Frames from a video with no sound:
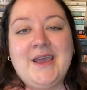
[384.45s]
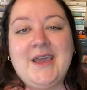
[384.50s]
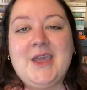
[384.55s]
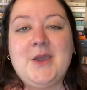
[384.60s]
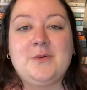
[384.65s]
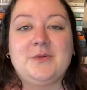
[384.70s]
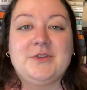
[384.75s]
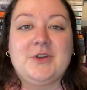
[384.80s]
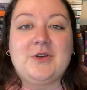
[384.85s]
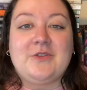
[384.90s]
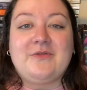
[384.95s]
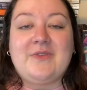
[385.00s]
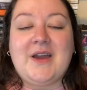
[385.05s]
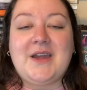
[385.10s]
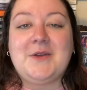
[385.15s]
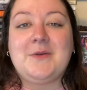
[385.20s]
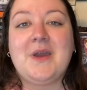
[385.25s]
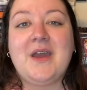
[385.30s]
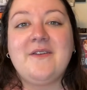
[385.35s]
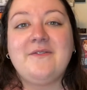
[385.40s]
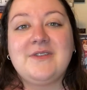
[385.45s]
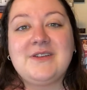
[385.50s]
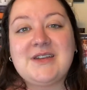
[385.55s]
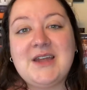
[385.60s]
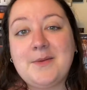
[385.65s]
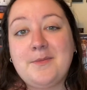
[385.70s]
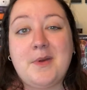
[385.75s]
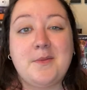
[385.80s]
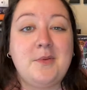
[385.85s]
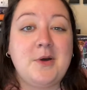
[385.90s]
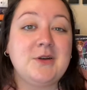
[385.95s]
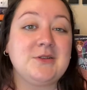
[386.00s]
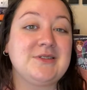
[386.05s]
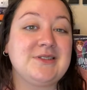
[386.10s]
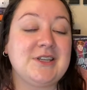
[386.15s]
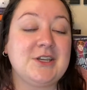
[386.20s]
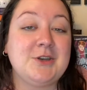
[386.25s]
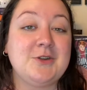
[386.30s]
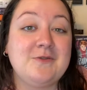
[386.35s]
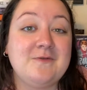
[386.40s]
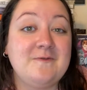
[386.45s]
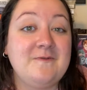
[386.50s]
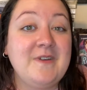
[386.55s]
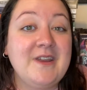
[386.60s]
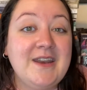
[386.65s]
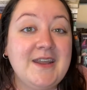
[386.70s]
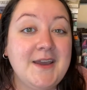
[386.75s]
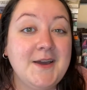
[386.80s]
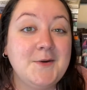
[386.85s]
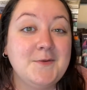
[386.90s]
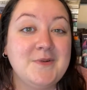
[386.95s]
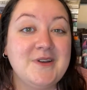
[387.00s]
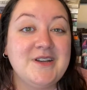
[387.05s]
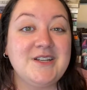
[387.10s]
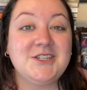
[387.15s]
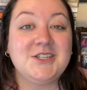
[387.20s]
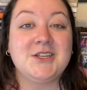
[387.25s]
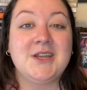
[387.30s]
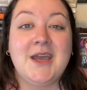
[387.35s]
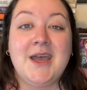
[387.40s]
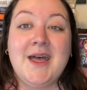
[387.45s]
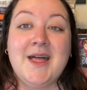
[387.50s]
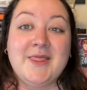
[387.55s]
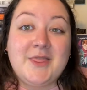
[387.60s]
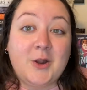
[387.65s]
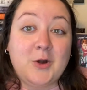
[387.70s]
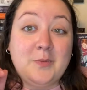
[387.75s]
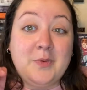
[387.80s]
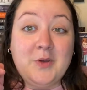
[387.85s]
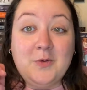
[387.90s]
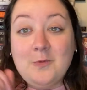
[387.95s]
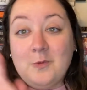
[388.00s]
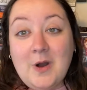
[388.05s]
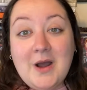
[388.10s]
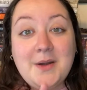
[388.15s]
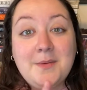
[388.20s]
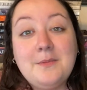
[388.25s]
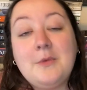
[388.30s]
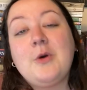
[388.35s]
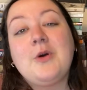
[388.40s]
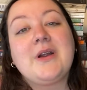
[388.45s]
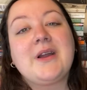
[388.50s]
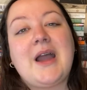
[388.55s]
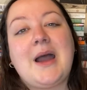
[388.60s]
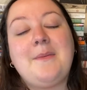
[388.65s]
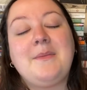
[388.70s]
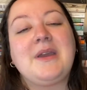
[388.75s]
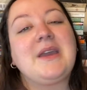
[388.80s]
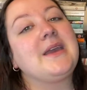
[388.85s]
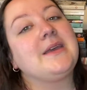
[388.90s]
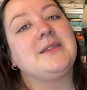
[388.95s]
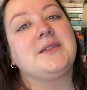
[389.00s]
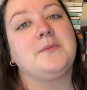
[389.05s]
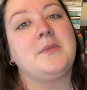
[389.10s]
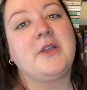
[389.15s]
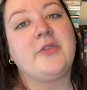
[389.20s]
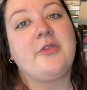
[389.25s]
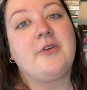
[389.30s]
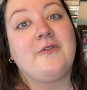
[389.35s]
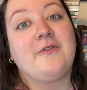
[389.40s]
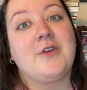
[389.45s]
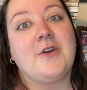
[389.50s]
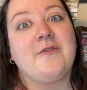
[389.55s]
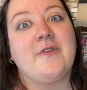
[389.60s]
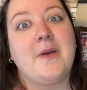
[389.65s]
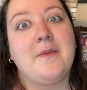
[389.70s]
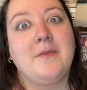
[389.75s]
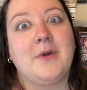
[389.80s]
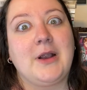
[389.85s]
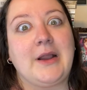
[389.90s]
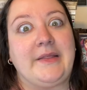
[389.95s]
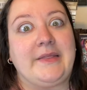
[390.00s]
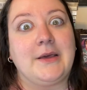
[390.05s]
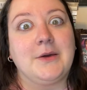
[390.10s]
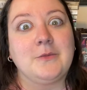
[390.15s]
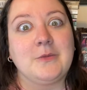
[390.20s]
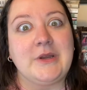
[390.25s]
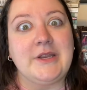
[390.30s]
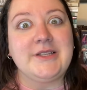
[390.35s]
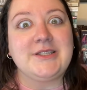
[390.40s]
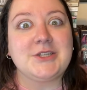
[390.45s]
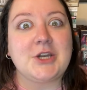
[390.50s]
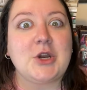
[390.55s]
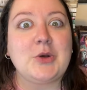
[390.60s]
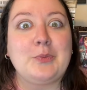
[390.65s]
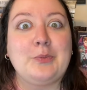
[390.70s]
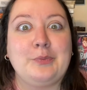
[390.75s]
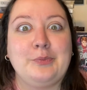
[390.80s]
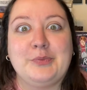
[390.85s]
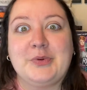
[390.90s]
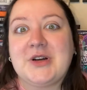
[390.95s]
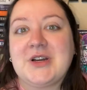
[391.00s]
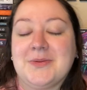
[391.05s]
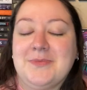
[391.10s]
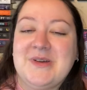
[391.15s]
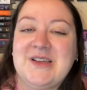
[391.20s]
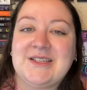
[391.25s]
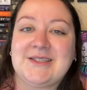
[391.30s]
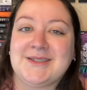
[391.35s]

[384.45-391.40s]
It will notify you every time I post a new video, which there will be one more coming in the month of November, and then we start Bookmas.